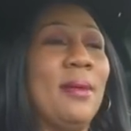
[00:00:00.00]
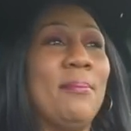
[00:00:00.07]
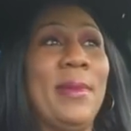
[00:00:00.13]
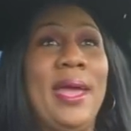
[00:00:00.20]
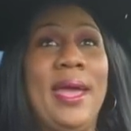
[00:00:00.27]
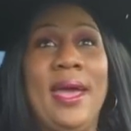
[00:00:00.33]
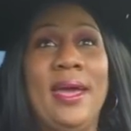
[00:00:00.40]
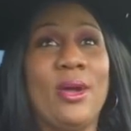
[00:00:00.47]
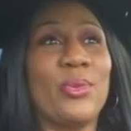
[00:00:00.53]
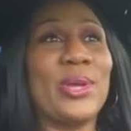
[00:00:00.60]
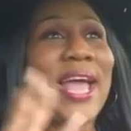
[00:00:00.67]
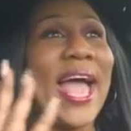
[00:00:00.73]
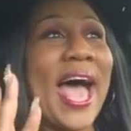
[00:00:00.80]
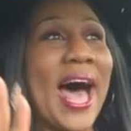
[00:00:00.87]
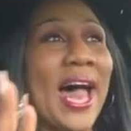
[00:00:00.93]
Man, a
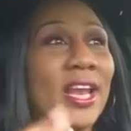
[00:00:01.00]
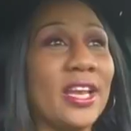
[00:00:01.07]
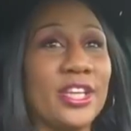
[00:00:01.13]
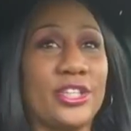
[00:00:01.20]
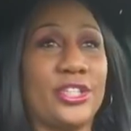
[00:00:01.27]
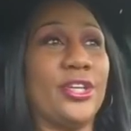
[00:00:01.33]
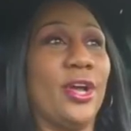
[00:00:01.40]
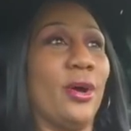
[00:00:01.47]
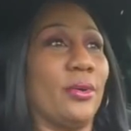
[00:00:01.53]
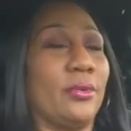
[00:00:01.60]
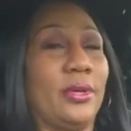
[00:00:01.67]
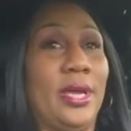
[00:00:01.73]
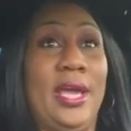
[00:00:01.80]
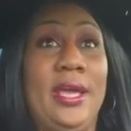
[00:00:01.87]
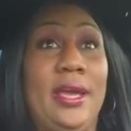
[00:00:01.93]
reality
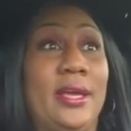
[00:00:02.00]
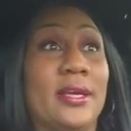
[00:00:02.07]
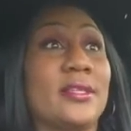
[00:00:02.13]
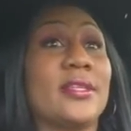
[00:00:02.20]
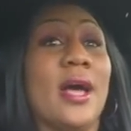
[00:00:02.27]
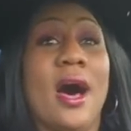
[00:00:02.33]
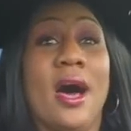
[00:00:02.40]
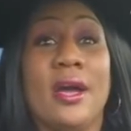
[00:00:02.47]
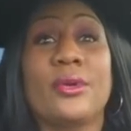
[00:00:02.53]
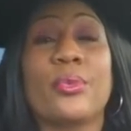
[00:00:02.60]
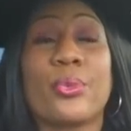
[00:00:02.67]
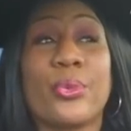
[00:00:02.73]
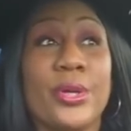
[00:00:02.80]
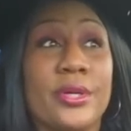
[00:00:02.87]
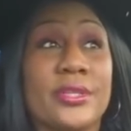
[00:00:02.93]
show. It is
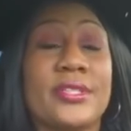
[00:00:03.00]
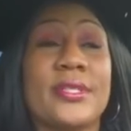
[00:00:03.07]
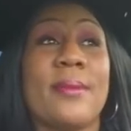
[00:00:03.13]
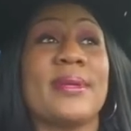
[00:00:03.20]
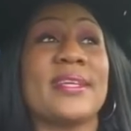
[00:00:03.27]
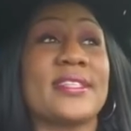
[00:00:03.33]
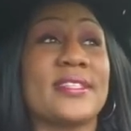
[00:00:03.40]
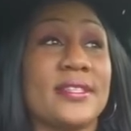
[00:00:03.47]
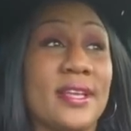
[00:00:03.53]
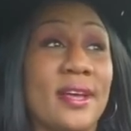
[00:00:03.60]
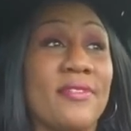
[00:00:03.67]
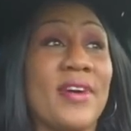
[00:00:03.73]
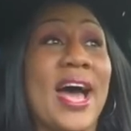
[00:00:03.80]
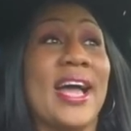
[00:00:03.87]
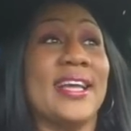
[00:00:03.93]
unreal, some of the
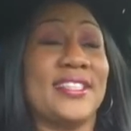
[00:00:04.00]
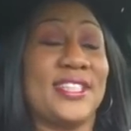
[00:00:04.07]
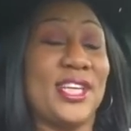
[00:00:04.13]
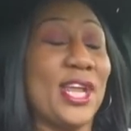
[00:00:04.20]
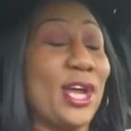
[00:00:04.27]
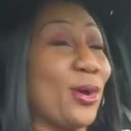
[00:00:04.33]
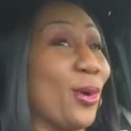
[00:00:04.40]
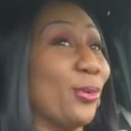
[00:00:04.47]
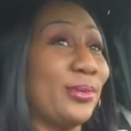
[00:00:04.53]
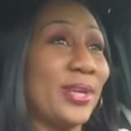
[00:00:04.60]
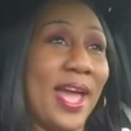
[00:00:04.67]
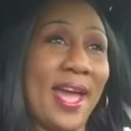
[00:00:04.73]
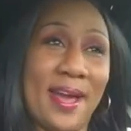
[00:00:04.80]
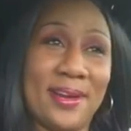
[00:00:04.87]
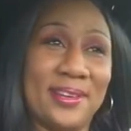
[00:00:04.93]
stuff I see that go
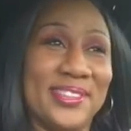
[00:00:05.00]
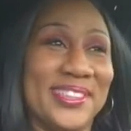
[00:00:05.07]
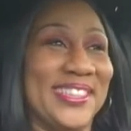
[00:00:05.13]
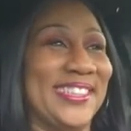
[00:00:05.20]
down.